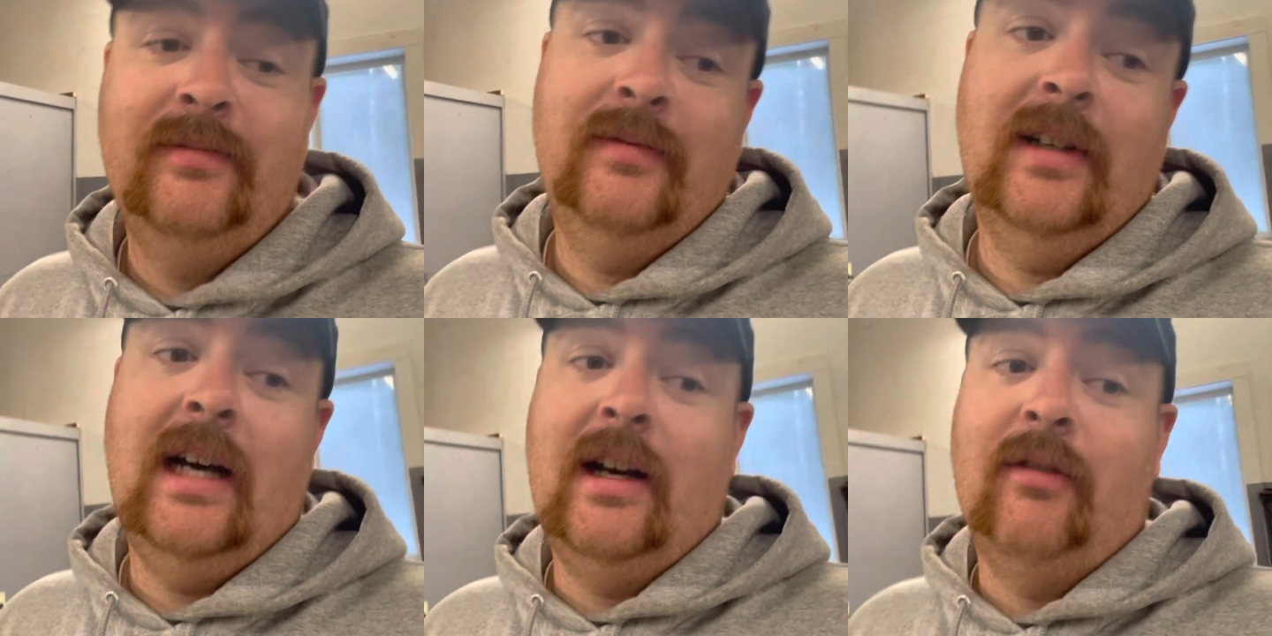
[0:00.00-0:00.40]

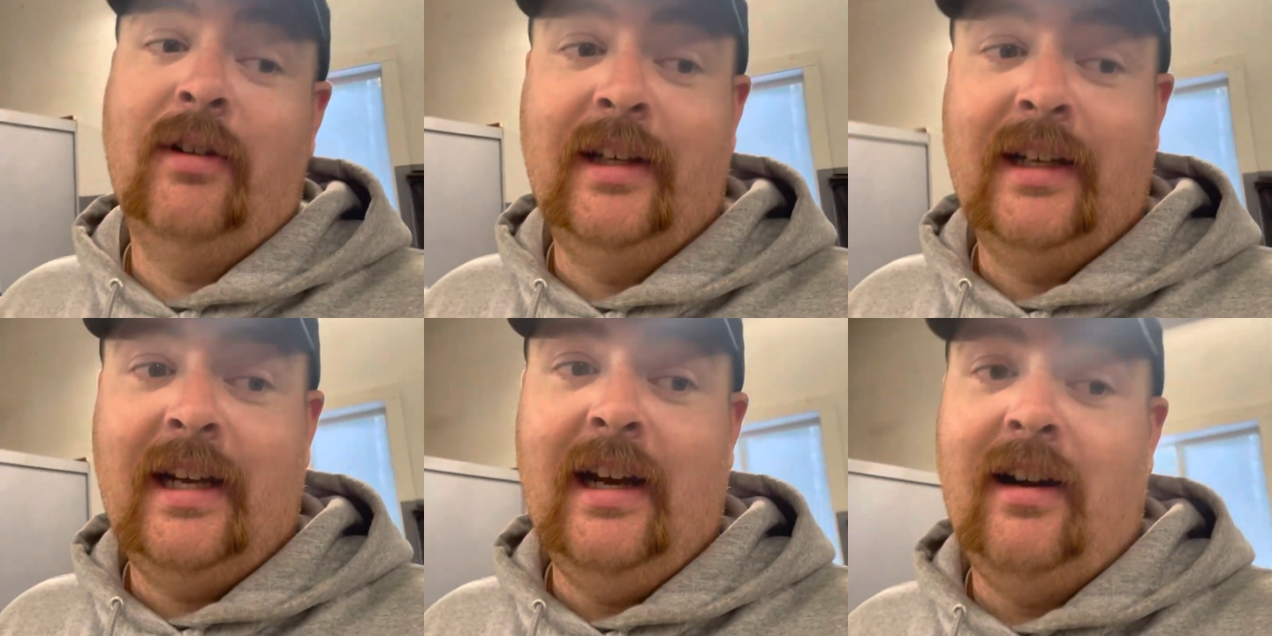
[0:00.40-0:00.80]
I don't
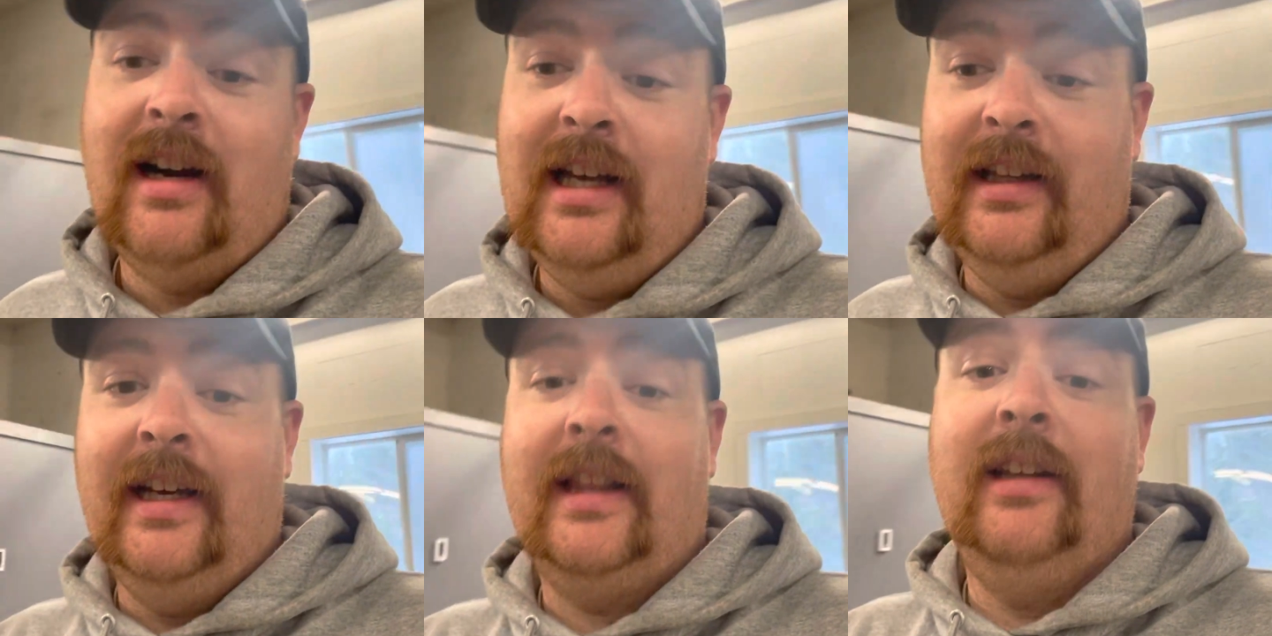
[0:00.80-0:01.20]
really care. I
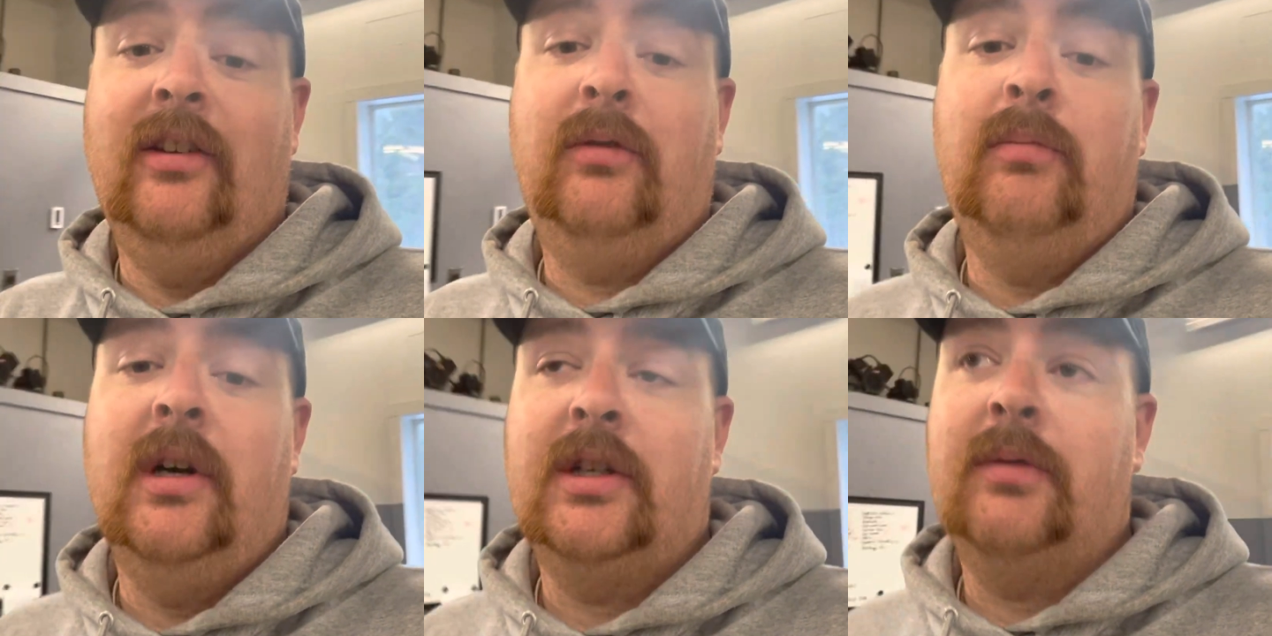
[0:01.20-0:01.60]
like
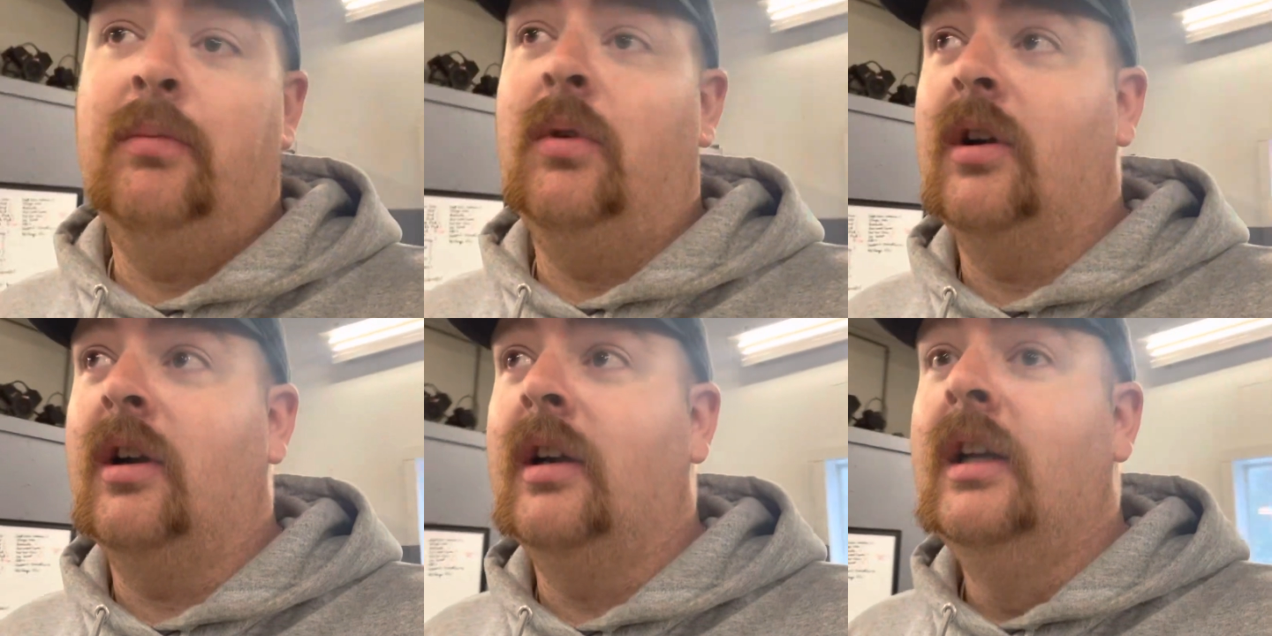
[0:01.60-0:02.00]
this much
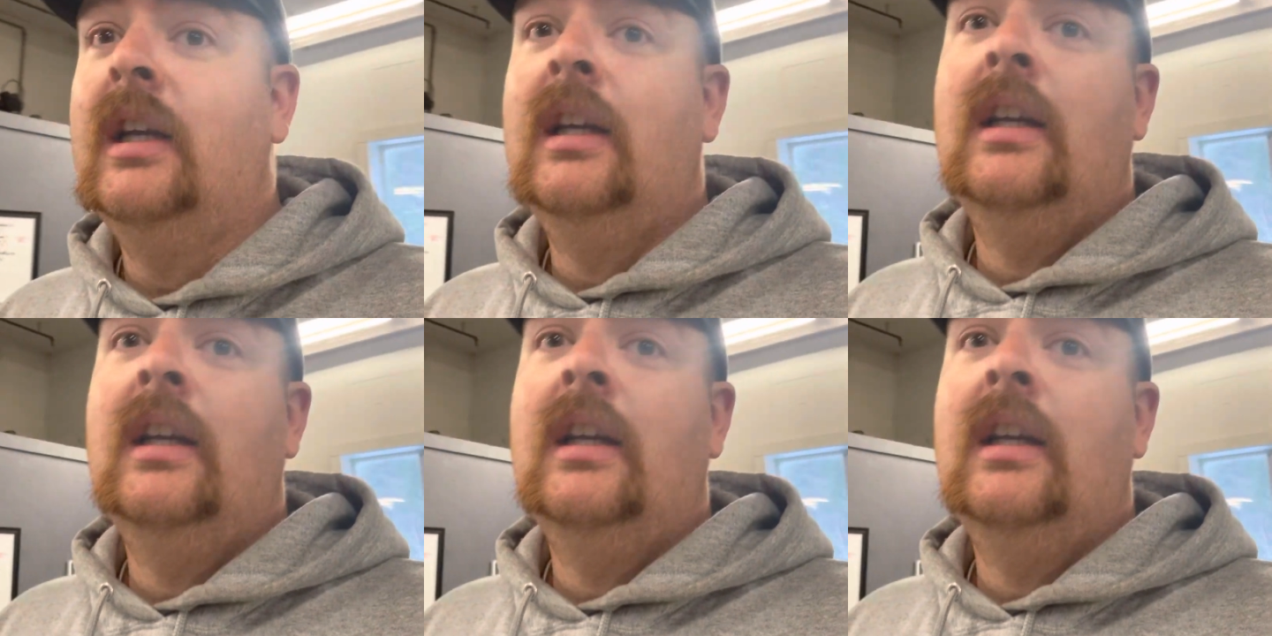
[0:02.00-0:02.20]
more.